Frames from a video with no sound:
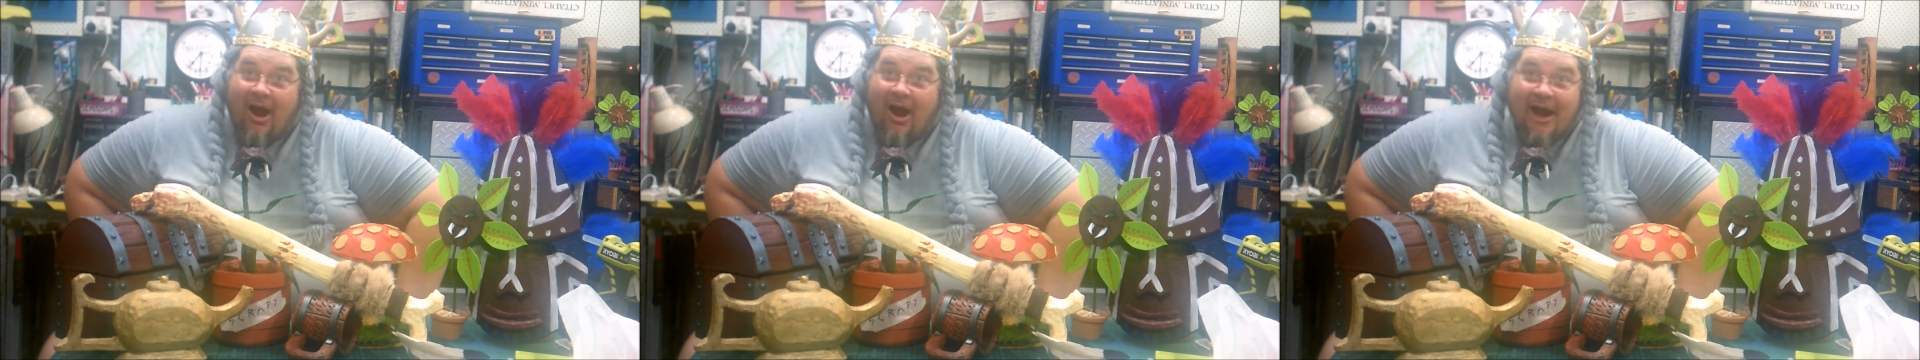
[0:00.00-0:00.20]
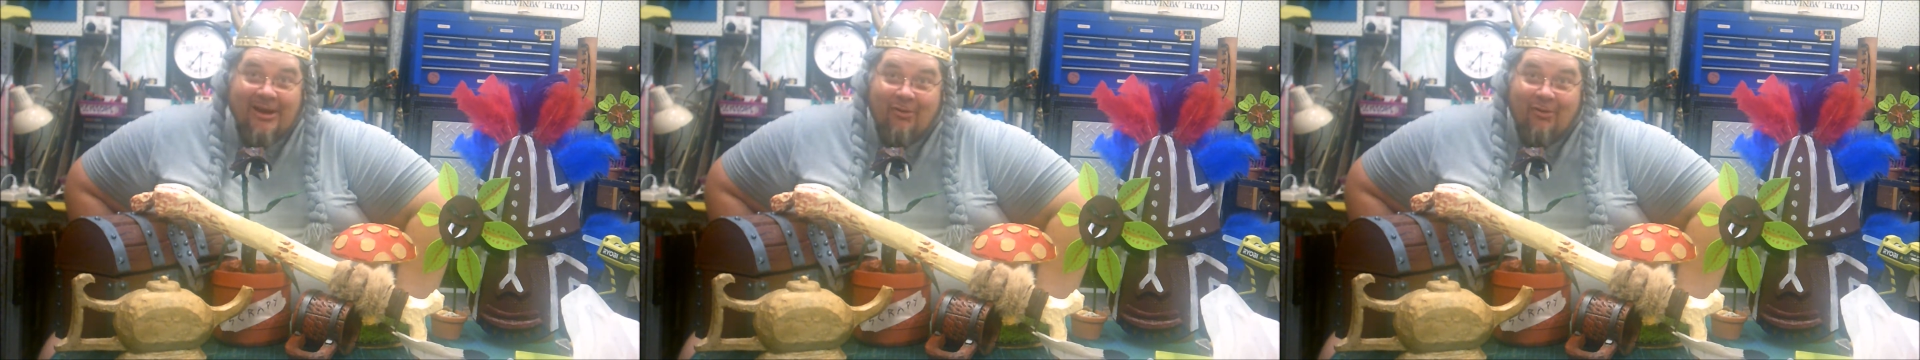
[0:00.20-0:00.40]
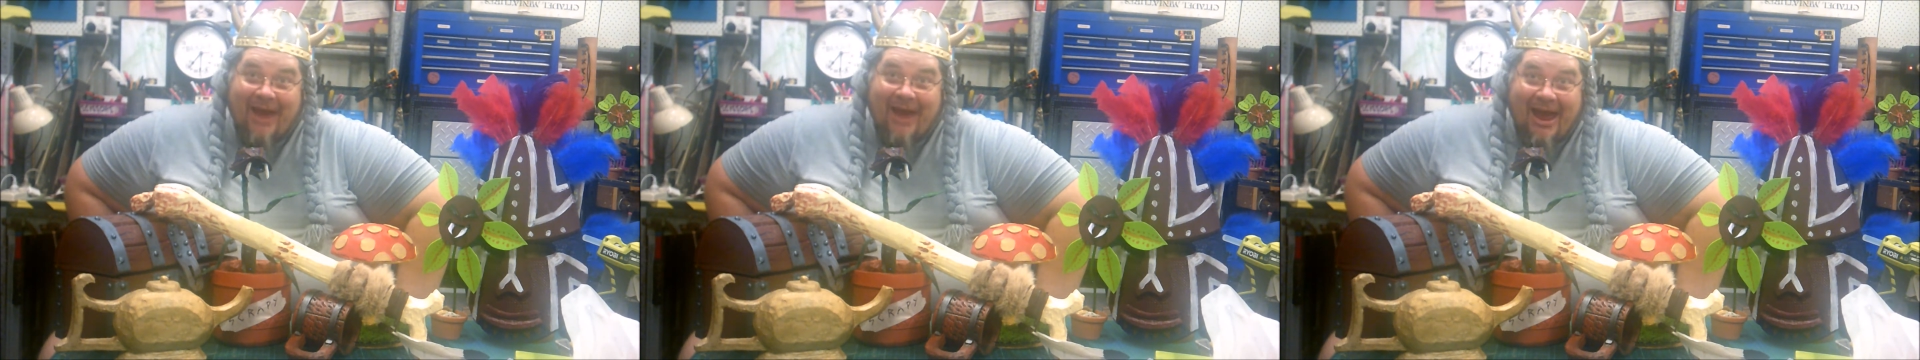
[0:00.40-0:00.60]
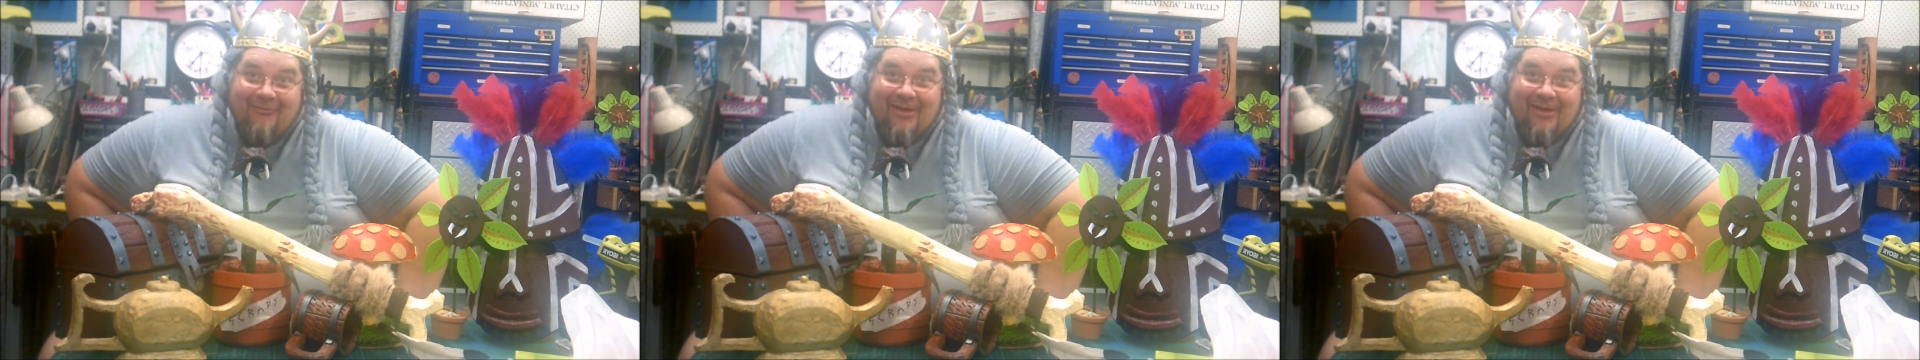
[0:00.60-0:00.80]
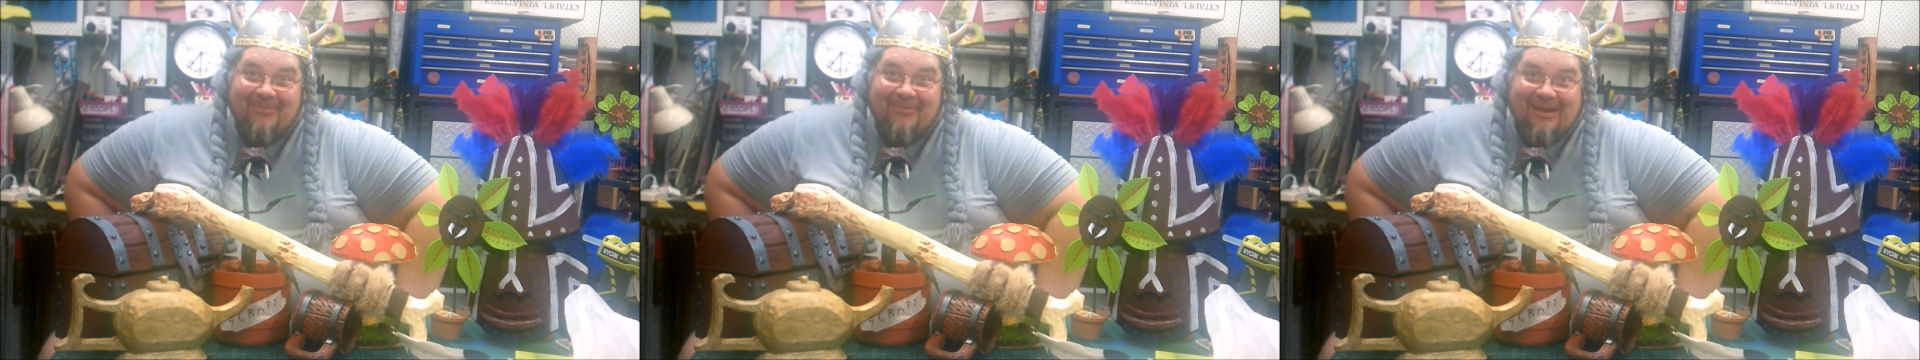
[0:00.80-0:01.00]
I don't have
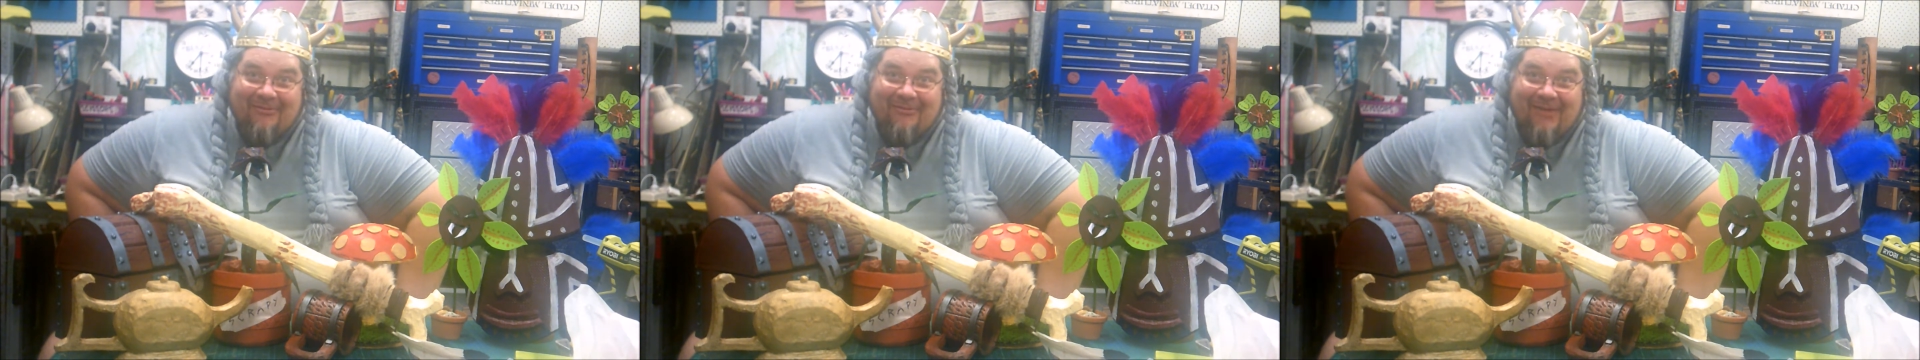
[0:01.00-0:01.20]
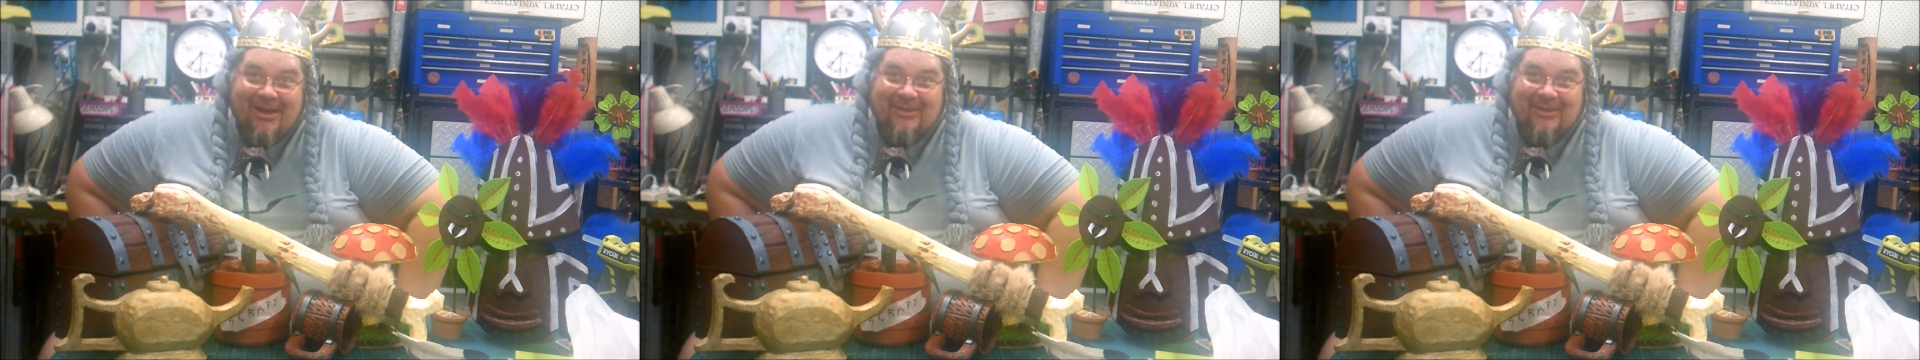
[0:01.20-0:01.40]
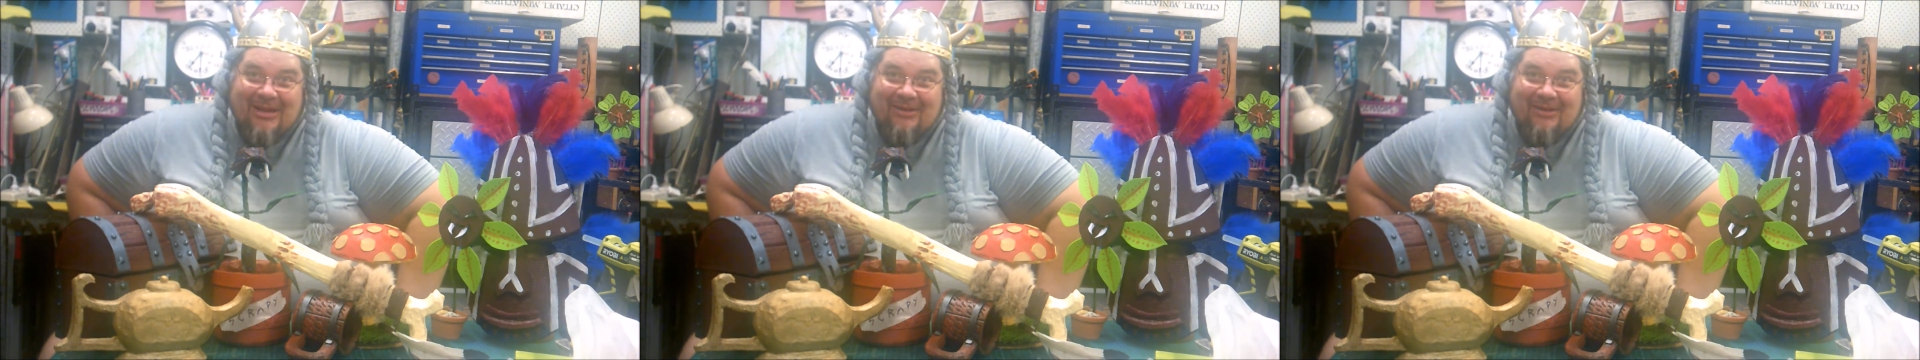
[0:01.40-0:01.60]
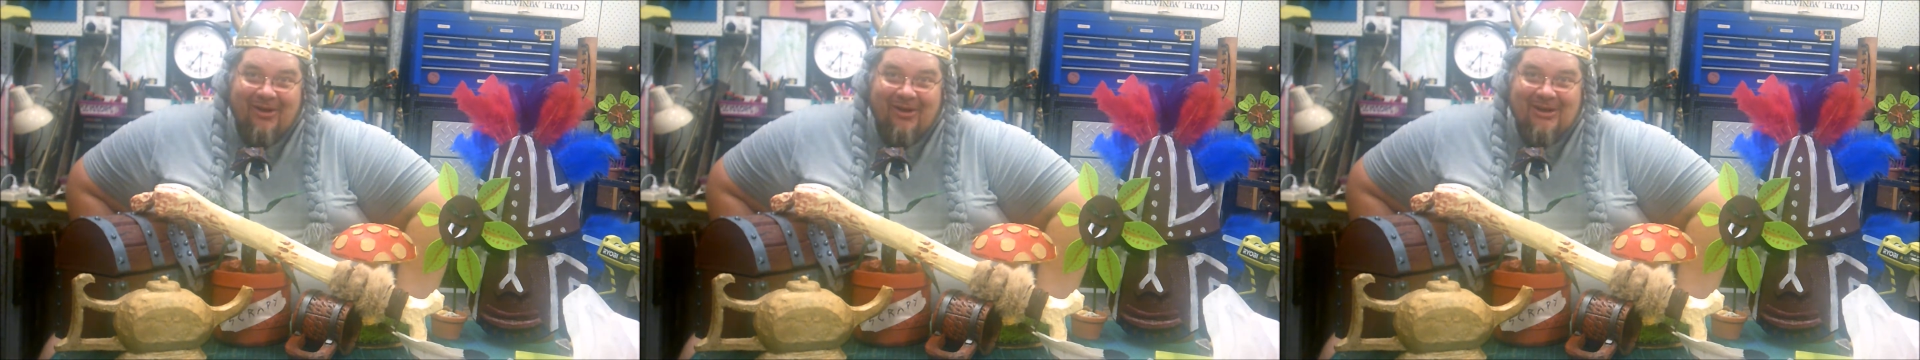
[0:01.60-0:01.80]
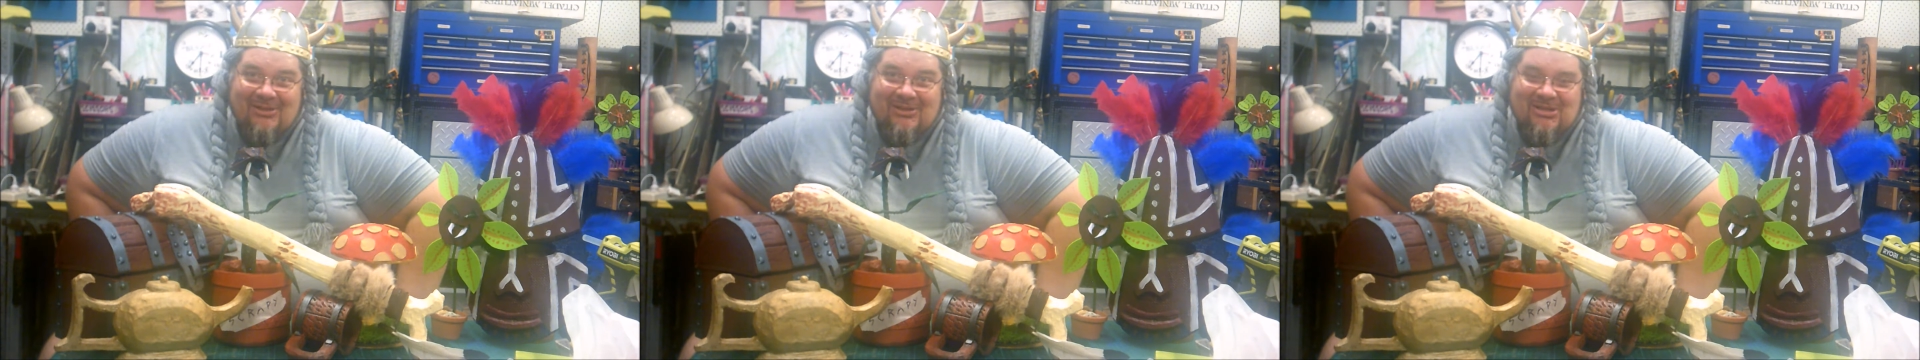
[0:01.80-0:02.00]
that many family and
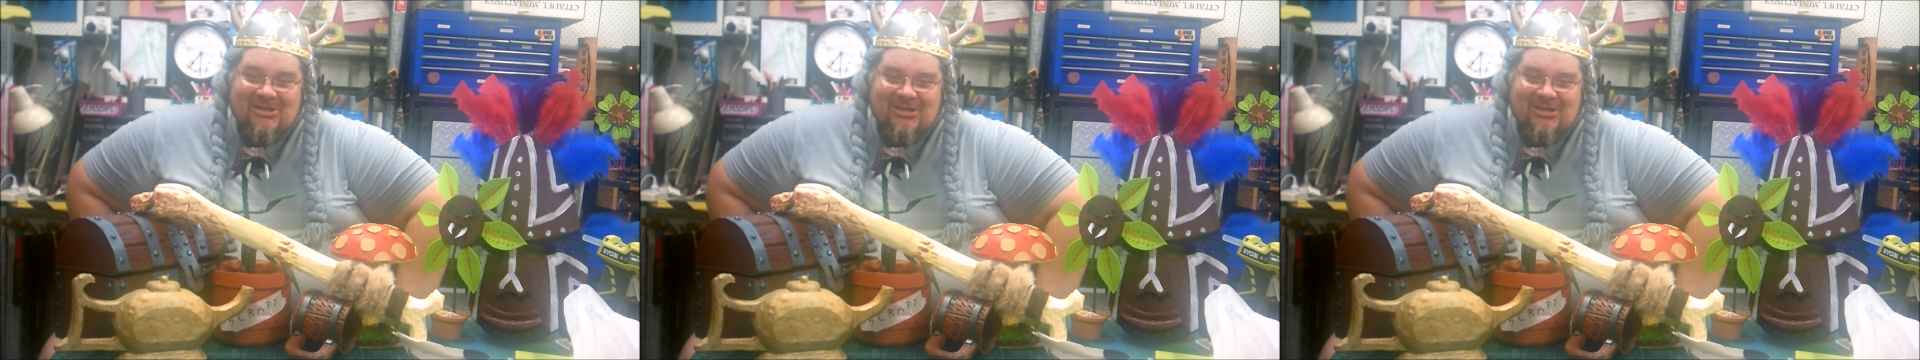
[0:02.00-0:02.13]
friends.